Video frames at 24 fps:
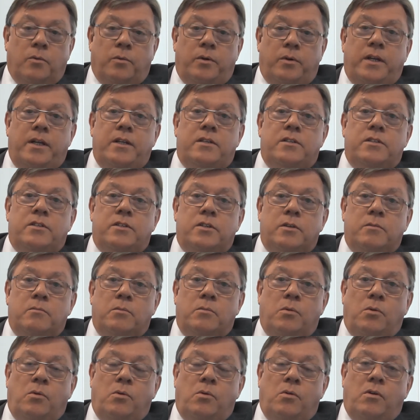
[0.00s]
We need to do
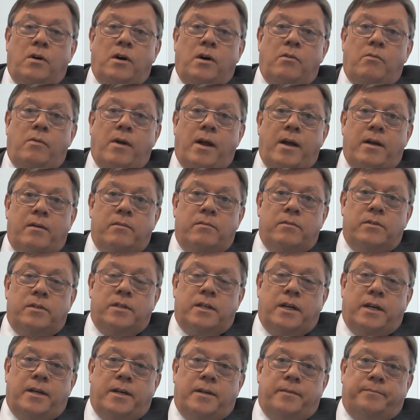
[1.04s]
more around